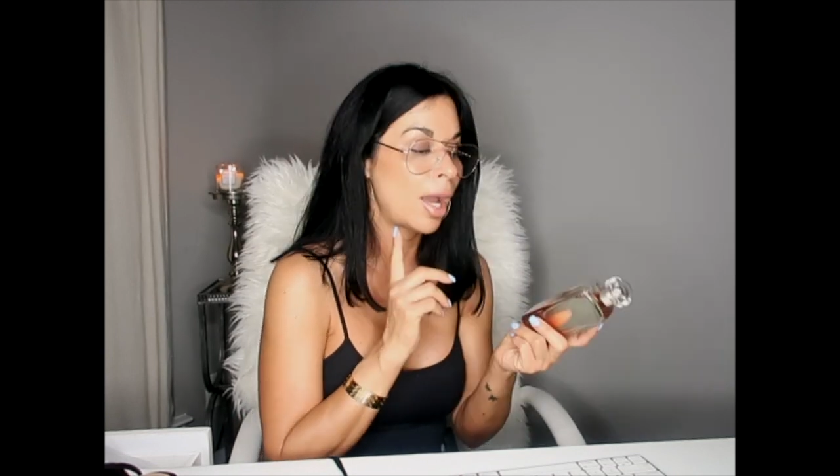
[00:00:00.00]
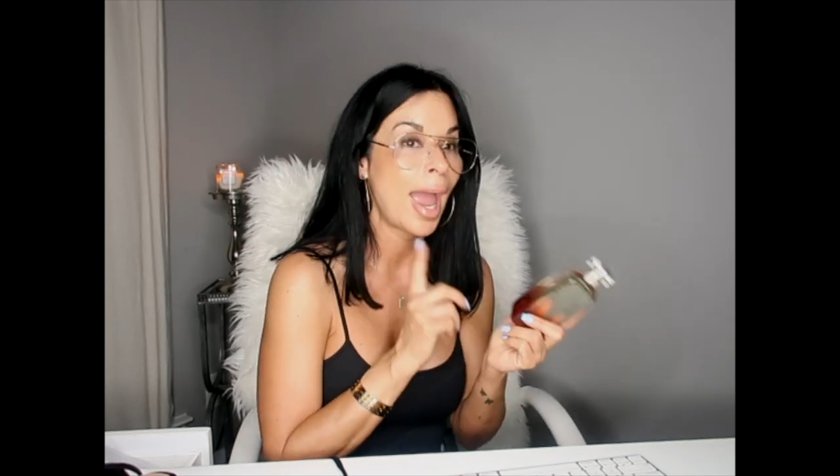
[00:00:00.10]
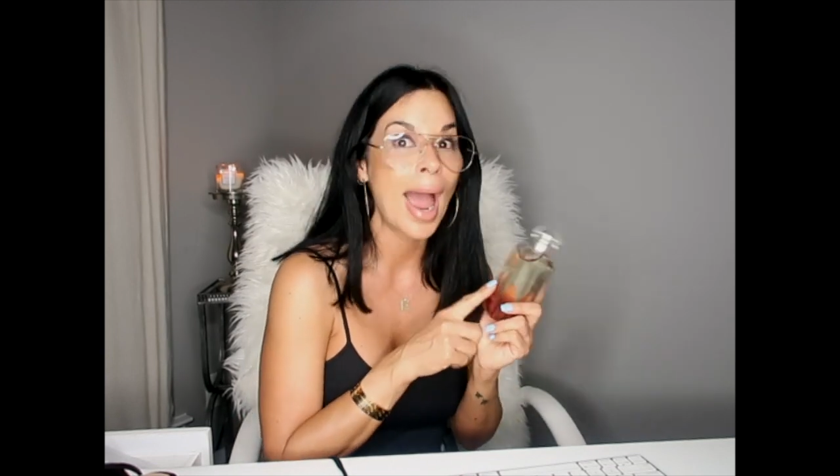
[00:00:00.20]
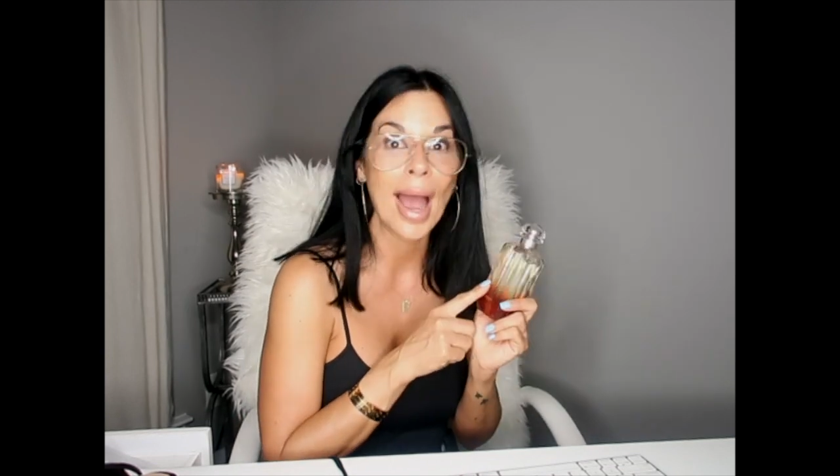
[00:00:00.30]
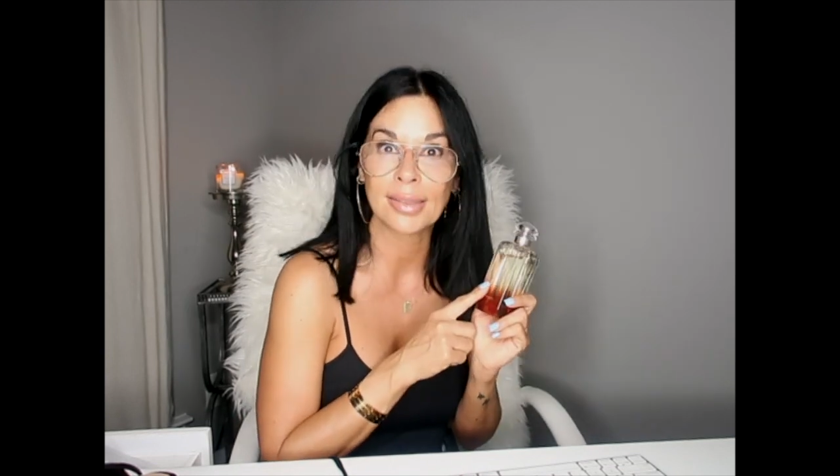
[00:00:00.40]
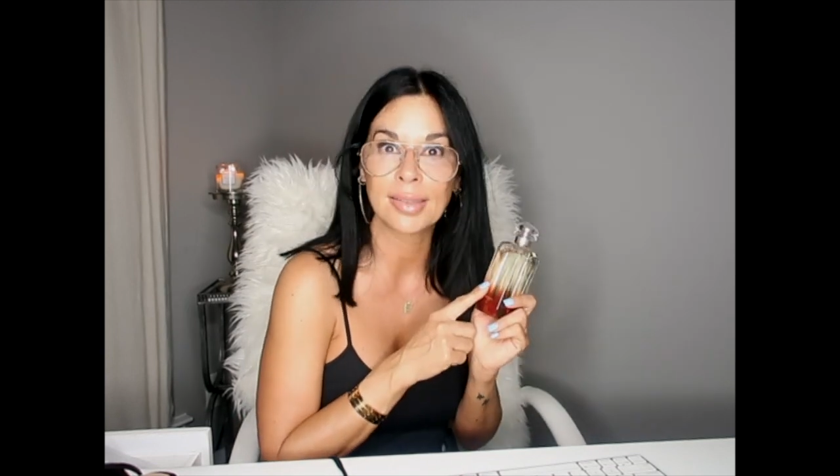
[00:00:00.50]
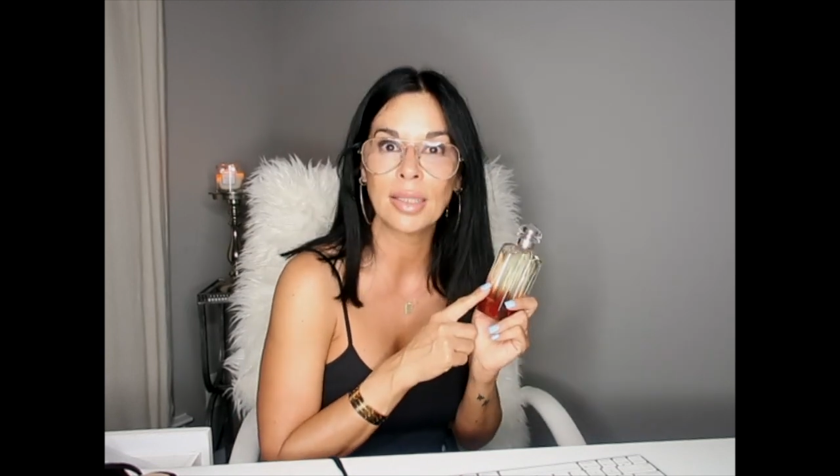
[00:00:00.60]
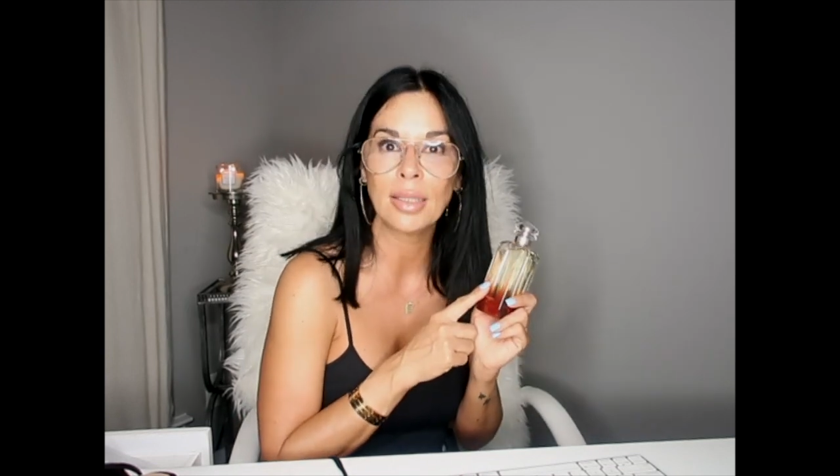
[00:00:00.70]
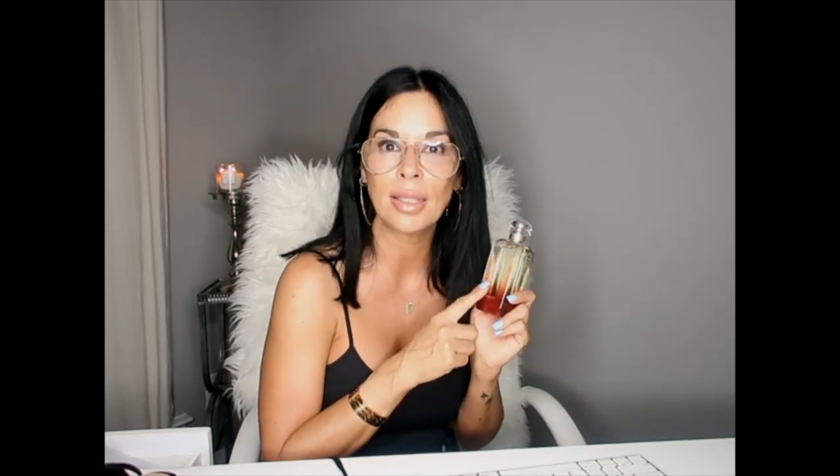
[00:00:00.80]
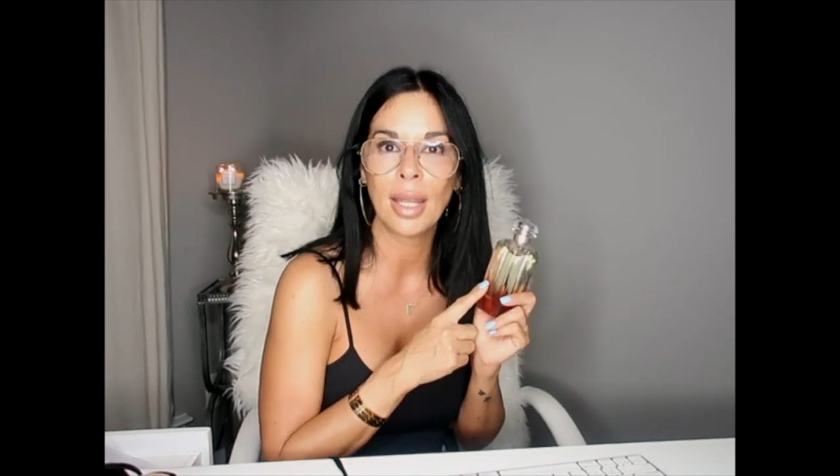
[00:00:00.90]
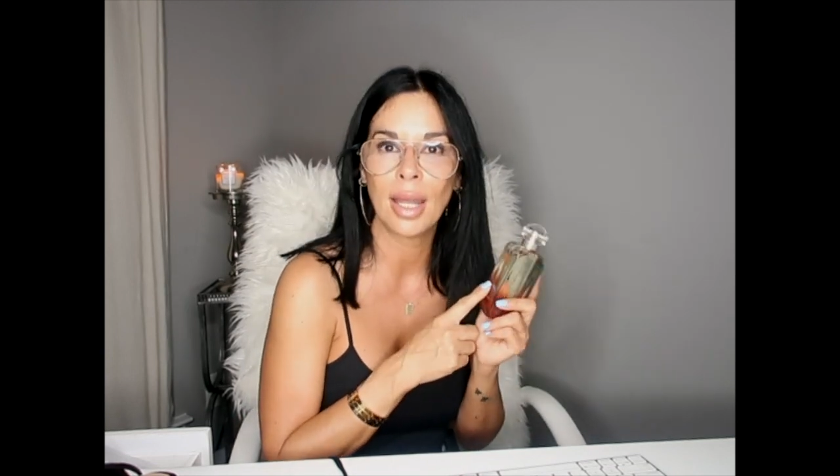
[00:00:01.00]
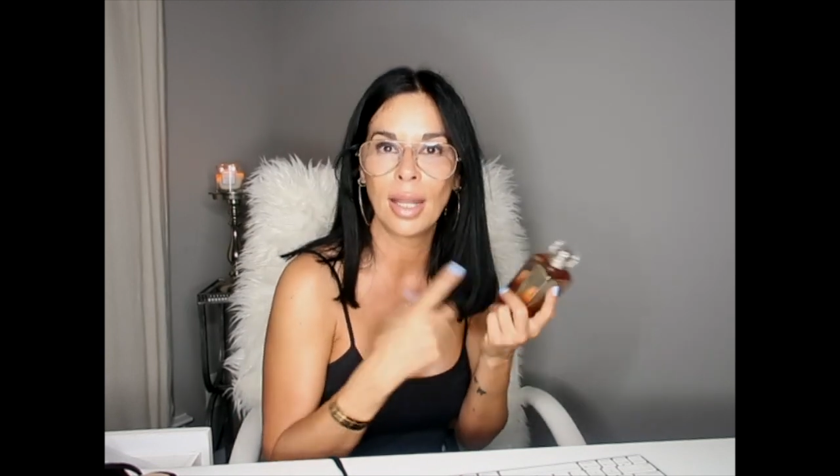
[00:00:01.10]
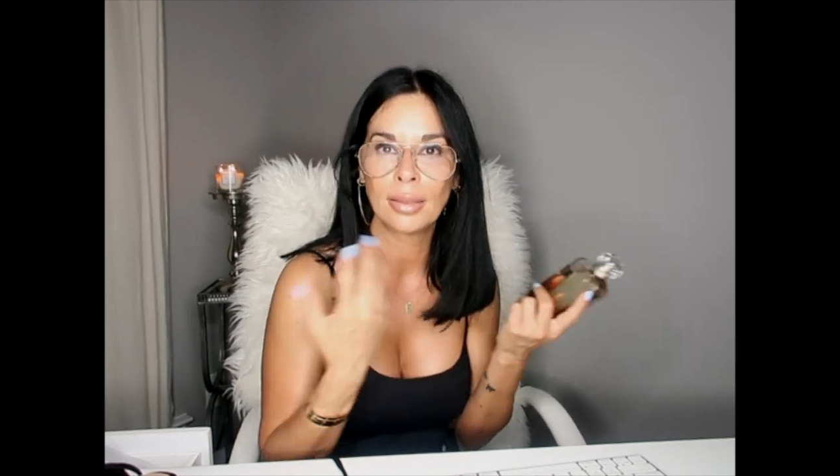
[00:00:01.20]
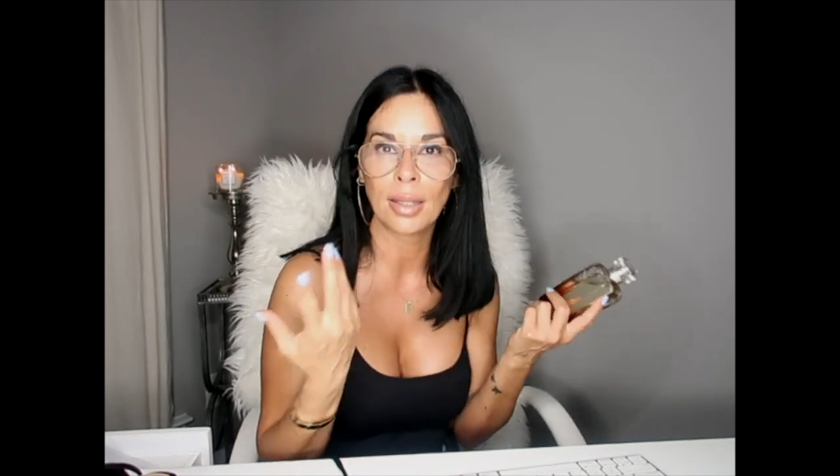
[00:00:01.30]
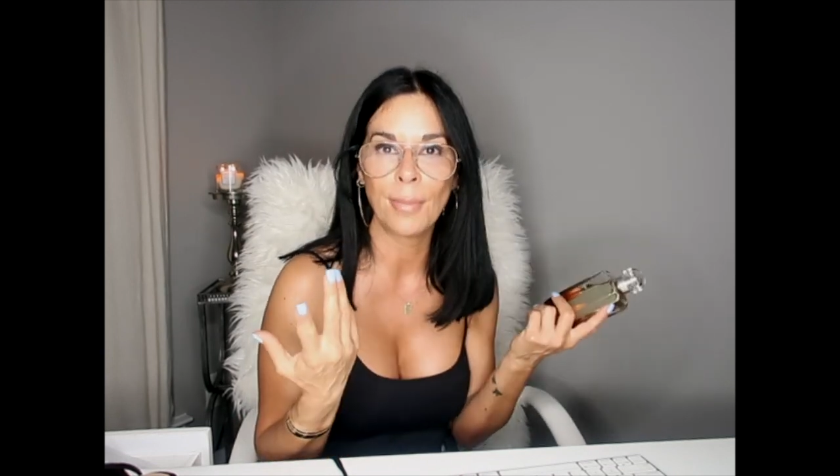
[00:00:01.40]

has it, and